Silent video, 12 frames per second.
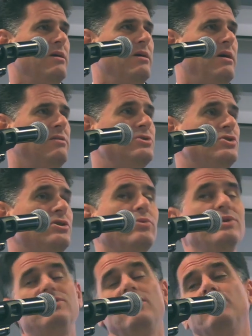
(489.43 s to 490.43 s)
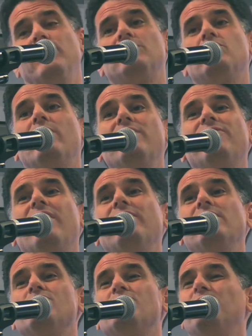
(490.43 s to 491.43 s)
And this year we celebrate 25
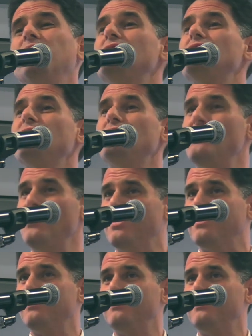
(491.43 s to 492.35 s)
years of peace with Jordan.